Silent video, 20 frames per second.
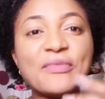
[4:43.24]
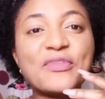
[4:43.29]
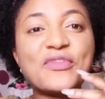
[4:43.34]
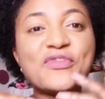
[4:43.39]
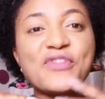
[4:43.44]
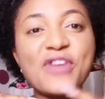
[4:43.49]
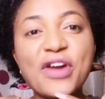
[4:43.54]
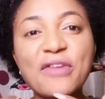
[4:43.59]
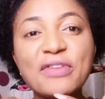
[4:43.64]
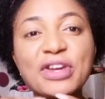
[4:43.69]

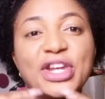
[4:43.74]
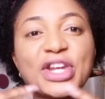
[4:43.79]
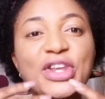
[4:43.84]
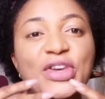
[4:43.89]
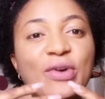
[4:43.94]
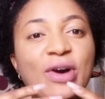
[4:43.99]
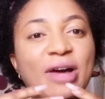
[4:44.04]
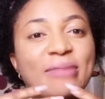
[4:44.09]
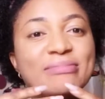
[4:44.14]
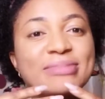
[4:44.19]
very
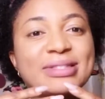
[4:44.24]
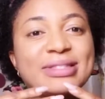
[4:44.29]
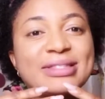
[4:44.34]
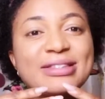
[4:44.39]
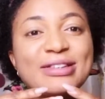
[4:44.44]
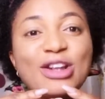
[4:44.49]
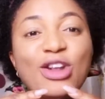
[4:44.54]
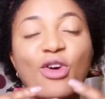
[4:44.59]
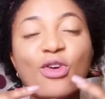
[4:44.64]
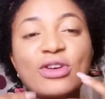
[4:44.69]
new. I'm
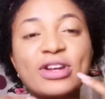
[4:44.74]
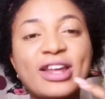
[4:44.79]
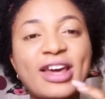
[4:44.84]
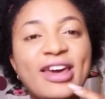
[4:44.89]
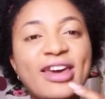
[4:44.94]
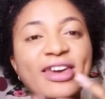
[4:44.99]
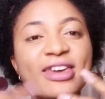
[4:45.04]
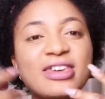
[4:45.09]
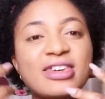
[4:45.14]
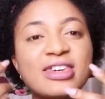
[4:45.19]
still under
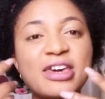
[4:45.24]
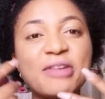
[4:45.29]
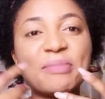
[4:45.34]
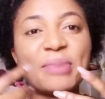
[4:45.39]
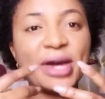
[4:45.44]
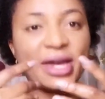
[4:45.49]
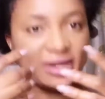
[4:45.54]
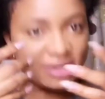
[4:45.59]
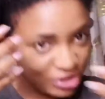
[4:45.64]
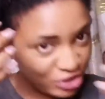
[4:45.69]
a year.
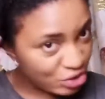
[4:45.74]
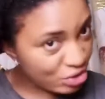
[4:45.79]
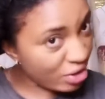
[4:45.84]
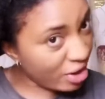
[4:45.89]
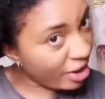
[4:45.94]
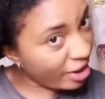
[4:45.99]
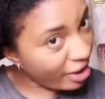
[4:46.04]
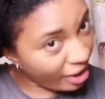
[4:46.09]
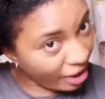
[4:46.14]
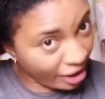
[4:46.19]
My natural
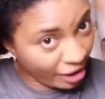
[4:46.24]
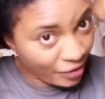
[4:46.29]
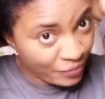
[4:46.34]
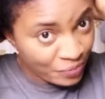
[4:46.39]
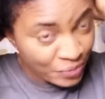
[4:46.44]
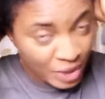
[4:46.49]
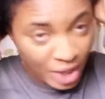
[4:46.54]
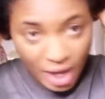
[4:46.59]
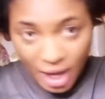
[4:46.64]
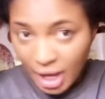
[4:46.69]
hair,
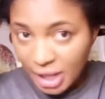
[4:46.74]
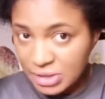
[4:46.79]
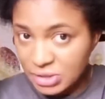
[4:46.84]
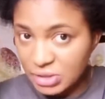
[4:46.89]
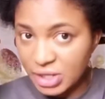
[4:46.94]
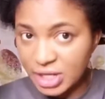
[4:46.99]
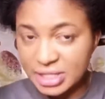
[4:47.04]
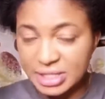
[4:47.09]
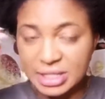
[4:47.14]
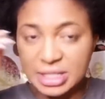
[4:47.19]
as you
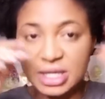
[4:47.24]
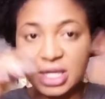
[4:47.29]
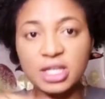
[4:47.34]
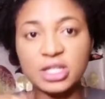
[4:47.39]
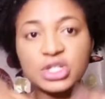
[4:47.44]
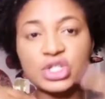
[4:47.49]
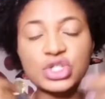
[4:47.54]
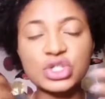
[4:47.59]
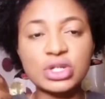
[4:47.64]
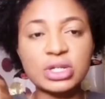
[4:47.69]
can see,
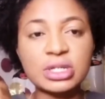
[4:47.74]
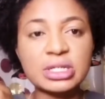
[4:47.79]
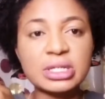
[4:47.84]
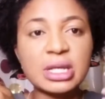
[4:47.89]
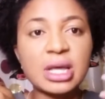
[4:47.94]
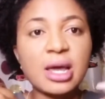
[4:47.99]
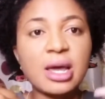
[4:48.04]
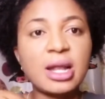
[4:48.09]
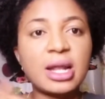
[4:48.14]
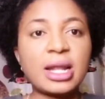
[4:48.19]
is just
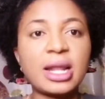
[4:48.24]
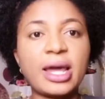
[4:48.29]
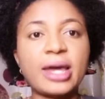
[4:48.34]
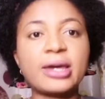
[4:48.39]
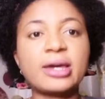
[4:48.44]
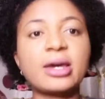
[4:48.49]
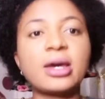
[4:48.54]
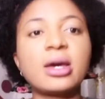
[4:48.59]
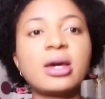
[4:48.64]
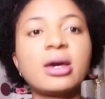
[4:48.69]

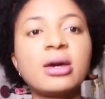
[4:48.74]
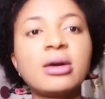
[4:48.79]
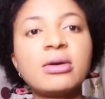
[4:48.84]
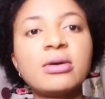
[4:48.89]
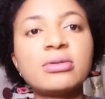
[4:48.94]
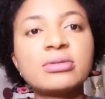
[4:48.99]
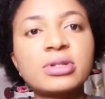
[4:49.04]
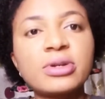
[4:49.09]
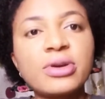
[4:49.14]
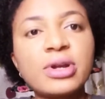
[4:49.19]
like,
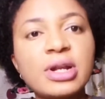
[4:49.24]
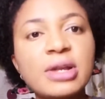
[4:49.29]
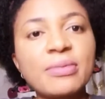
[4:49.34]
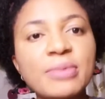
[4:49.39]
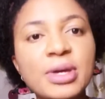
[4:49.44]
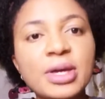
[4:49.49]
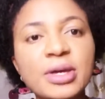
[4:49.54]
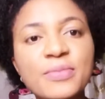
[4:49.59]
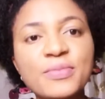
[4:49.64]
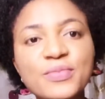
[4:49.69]

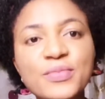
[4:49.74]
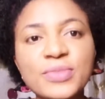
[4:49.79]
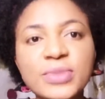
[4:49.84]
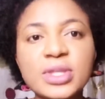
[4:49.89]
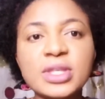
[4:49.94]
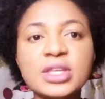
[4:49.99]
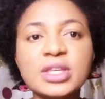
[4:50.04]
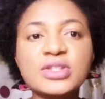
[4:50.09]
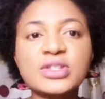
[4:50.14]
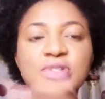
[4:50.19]

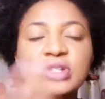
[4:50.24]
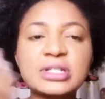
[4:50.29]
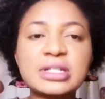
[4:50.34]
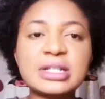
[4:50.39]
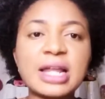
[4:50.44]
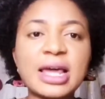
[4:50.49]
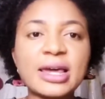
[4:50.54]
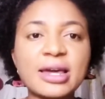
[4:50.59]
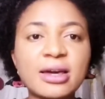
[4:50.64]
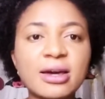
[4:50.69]
it's just
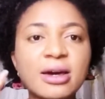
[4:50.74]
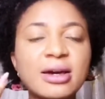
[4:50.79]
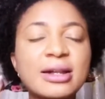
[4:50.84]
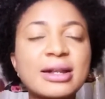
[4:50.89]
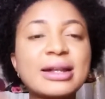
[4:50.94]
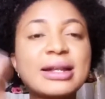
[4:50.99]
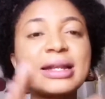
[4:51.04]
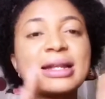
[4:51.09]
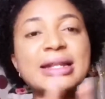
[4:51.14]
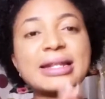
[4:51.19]
like
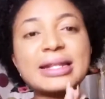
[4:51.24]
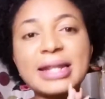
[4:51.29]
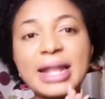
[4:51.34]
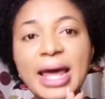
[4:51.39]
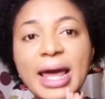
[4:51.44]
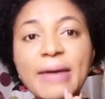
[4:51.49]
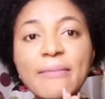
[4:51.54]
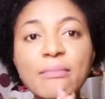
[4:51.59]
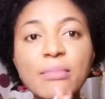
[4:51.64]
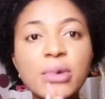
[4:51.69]

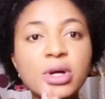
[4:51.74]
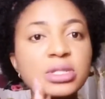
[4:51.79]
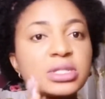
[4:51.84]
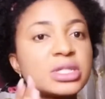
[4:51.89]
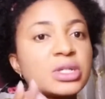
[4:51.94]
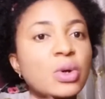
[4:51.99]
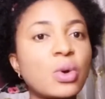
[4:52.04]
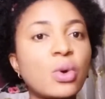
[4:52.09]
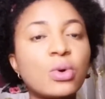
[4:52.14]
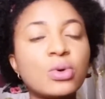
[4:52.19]
9 months
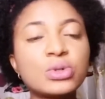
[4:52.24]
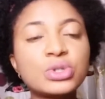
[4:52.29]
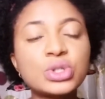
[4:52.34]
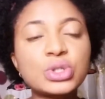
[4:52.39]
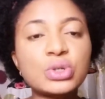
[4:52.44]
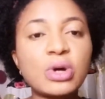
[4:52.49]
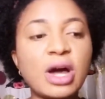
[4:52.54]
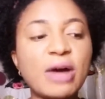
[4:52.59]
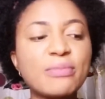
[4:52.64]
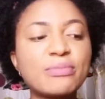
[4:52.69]
old.
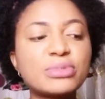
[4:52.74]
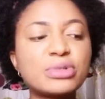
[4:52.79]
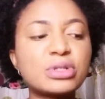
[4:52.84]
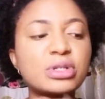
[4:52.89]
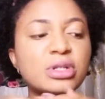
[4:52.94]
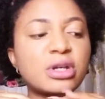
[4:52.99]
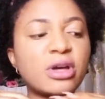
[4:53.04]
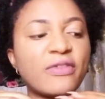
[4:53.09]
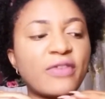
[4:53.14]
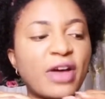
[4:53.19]
So
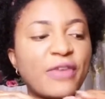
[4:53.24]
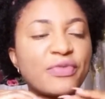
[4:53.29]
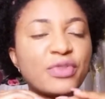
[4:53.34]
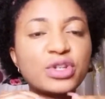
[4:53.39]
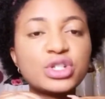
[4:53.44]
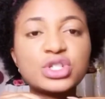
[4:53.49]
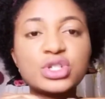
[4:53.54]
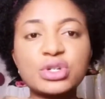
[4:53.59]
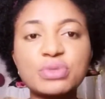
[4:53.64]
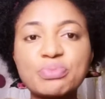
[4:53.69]
I've
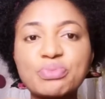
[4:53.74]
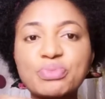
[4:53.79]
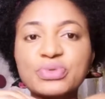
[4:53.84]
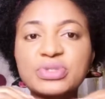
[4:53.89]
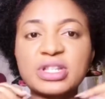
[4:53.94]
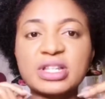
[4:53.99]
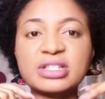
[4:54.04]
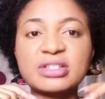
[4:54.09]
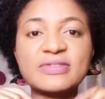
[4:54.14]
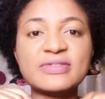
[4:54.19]
not done
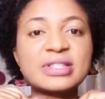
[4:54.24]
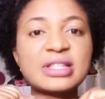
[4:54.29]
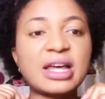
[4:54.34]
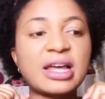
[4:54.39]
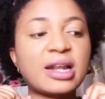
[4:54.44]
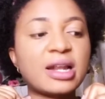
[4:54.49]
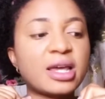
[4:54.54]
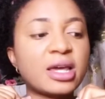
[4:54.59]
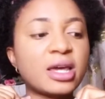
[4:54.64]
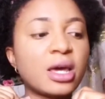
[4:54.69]
protective
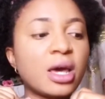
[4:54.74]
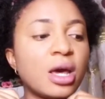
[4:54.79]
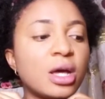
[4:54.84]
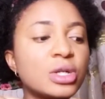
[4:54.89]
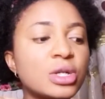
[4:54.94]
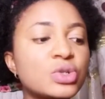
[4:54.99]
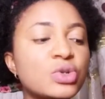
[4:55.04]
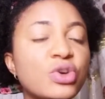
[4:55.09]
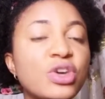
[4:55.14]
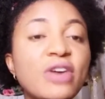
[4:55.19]
styling.
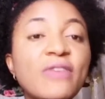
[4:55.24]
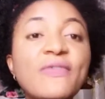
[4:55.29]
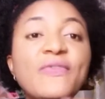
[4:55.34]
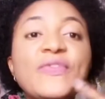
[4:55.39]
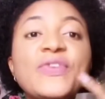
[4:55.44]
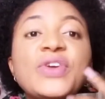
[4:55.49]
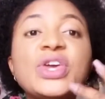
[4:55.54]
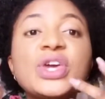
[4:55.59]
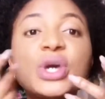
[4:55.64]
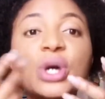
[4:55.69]
So if
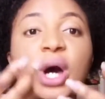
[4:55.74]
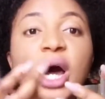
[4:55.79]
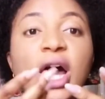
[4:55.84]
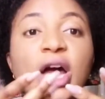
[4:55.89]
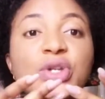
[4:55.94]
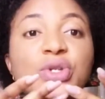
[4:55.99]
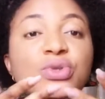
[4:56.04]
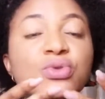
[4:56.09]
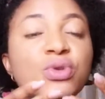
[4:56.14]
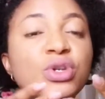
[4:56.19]
you are
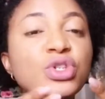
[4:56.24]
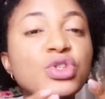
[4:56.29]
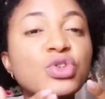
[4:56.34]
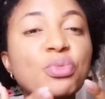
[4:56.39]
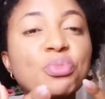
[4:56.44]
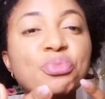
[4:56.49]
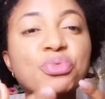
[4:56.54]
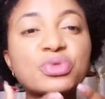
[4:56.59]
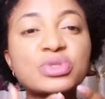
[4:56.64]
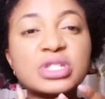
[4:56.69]
doing your
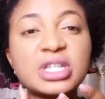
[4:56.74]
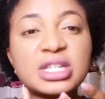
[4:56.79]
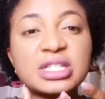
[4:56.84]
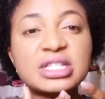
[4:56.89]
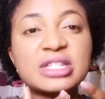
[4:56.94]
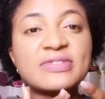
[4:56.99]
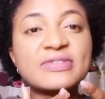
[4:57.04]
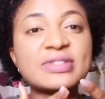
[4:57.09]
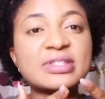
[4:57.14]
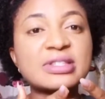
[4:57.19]

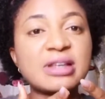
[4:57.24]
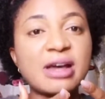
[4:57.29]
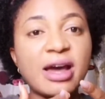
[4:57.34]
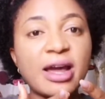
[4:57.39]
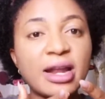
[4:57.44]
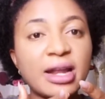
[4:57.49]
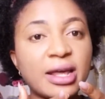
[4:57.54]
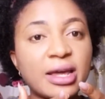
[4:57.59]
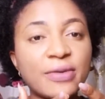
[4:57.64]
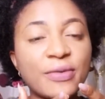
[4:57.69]
protective
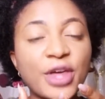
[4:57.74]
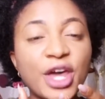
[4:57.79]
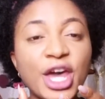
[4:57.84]
styling,